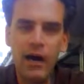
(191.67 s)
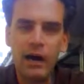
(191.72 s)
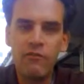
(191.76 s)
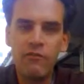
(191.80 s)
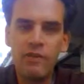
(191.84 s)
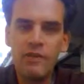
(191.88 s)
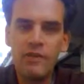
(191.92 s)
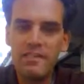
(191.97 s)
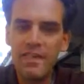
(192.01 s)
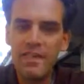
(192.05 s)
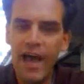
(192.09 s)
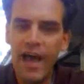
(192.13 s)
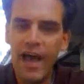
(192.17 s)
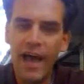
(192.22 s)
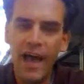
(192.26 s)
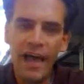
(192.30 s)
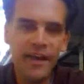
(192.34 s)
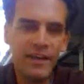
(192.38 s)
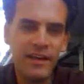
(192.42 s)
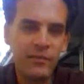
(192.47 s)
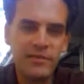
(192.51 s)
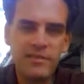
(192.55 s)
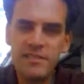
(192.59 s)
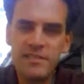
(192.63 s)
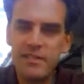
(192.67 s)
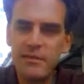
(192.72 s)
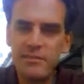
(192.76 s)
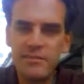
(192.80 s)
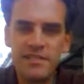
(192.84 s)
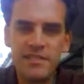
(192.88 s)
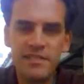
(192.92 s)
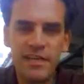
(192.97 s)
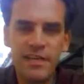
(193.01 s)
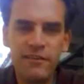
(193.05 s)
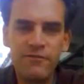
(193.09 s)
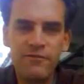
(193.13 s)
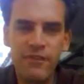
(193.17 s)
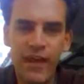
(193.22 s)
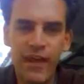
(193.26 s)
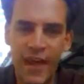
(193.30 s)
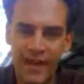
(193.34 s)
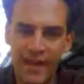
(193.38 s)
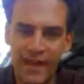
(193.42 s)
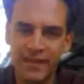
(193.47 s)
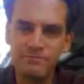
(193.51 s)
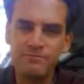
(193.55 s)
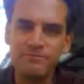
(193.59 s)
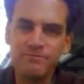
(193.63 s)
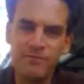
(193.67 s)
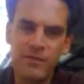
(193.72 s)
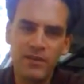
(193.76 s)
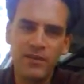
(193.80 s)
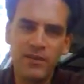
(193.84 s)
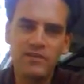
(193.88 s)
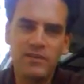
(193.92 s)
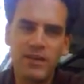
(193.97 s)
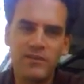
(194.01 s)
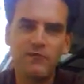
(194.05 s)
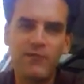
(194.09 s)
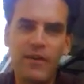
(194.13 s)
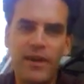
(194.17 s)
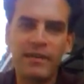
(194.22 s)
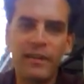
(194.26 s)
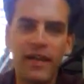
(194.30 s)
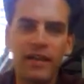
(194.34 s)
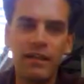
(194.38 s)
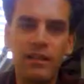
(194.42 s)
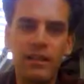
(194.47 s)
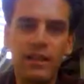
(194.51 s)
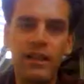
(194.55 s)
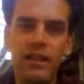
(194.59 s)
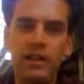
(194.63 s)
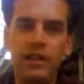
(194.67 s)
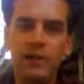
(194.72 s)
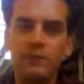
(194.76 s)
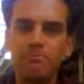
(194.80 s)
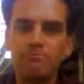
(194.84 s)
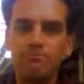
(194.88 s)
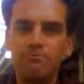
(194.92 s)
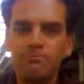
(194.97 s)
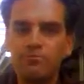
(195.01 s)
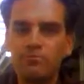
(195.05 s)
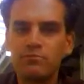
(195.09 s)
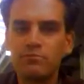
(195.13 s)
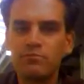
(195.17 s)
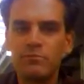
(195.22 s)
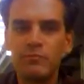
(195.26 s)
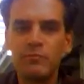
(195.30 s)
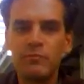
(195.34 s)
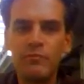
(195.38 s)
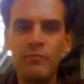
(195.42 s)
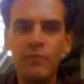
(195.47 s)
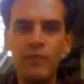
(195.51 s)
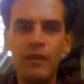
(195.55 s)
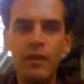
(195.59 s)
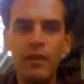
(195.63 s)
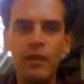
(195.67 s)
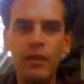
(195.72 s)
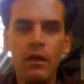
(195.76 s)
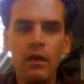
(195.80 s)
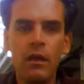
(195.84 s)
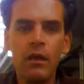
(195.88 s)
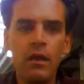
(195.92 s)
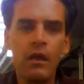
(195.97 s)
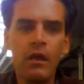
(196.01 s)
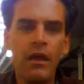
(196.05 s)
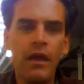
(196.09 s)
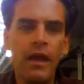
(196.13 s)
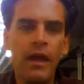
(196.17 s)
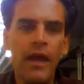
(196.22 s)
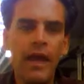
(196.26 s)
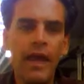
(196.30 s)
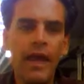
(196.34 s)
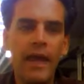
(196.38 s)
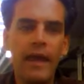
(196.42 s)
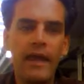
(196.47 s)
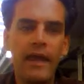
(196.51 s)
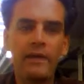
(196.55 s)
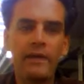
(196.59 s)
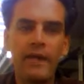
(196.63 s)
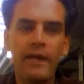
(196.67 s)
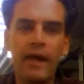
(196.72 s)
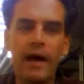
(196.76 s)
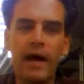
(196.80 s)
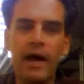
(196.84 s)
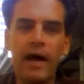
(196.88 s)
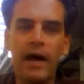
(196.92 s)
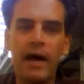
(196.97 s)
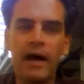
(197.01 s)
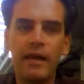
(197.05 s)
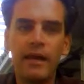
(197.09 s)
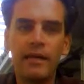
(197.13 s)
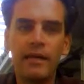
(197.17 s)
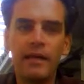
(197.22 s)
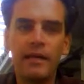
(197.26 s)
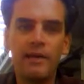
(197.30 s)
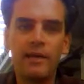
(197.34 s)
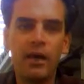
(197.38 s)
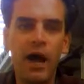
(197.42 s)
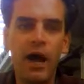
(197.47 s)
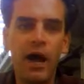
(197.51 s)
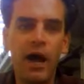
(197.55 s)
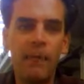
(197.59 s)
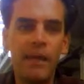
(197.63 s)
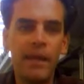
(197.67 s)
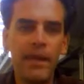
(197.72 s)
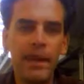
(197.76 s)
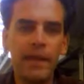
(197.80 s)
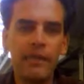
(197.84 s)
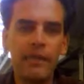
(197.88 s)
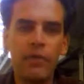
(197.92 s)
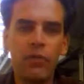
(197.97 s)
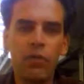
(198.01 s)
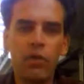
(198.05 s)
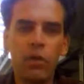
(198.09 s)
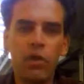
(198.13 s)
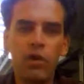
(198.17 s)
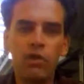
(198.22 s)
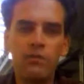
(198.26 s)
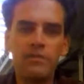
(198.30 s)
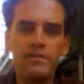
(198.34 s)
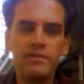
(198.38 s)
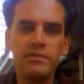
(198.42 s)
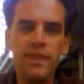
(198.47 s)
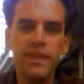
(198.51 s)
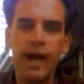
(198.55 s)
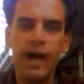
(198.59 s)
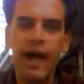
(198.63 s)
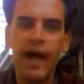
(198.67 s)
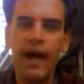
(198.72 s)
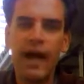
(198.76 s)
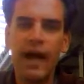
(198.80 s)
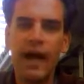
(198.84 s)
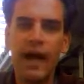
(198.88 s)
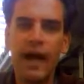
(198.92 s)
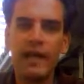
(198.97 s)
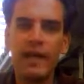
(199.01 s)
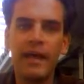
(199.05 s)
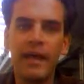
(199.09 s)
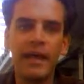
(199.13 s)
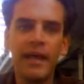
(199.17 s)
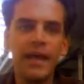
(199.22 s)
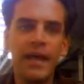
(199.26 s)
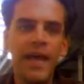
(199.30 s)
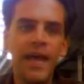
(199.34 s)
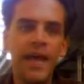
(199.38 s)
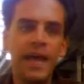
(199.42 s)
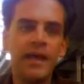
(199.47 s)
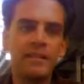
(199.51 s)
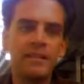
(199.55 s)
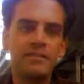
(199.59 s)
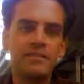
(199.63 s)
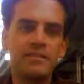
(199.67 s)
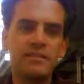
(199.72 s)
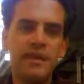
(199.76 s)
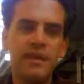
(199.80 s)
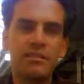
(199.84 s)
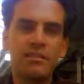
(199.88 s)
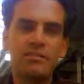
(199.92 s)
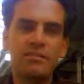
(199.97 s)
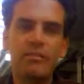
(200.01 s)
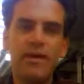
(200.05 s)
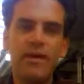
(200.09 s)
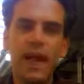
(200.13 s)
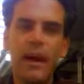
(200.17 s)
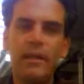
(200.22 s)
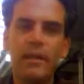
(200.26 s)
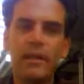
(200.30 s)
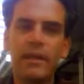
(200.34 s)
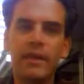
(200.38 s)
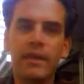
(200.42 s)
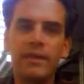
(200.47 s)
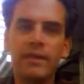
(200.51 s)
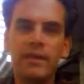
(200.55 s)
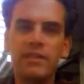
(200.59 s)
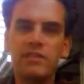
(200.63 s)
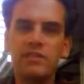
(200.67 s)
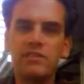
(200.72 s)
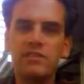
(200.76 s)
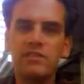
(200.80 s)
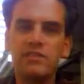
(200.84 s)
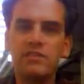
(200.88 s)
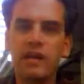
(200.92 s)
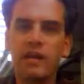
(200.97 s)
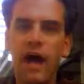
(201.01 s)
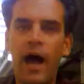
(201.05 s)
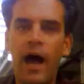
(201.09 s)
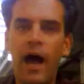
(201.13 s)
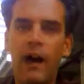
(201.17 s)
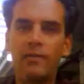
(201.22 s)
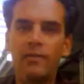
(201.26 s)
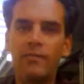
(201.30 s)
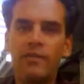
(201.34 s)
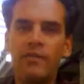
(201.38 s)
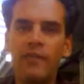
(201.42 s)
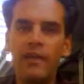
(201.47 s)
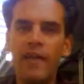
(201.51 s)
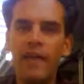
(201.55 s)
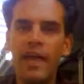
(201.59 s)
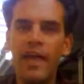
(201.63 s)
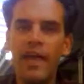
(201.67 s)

of his eye, and it was some sick faggot, as I found out later. And he caught me out of the corner of his eye, and instead of grabbing it, he stopped.